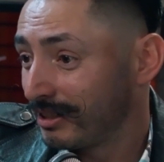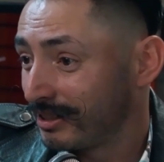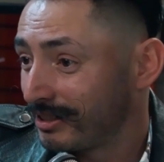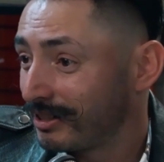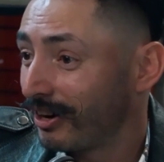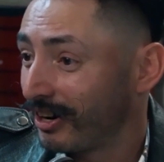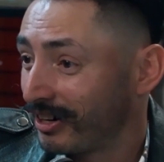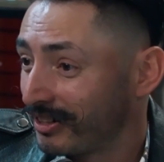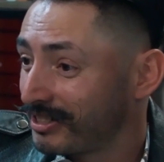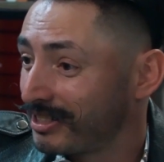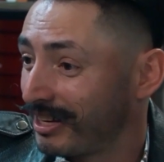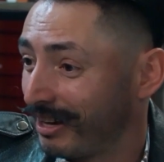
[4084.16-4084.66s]
is
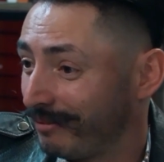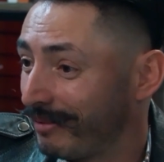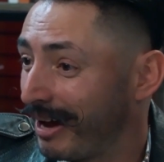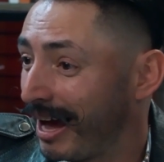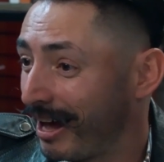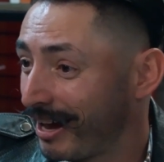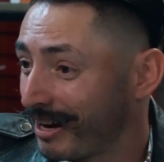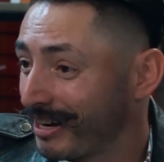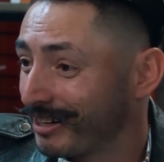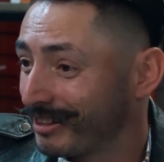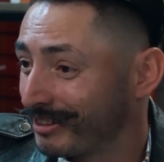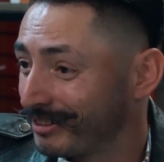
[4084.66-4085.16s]
our
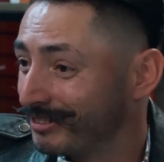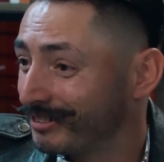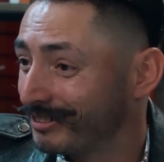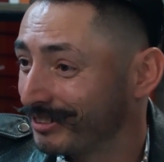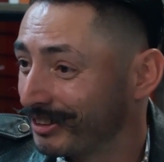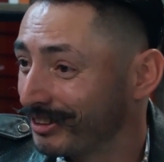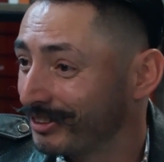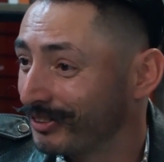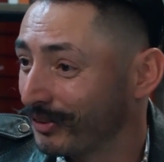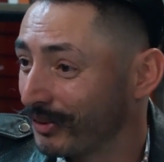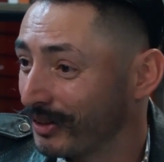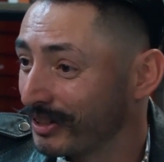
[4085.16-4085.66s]
sabbatical.
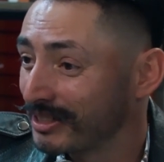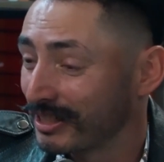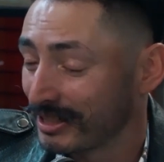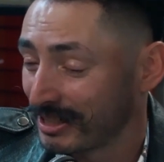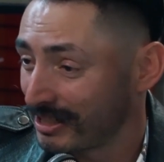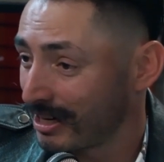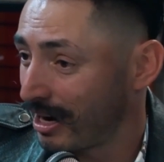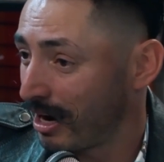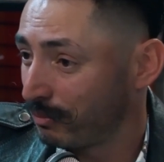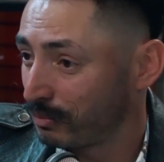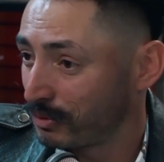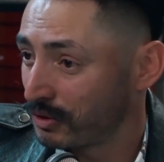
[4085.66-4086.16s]
It's a
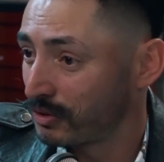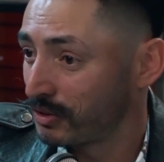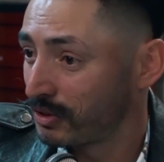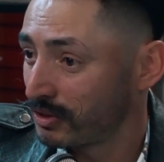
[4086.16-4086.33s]
time to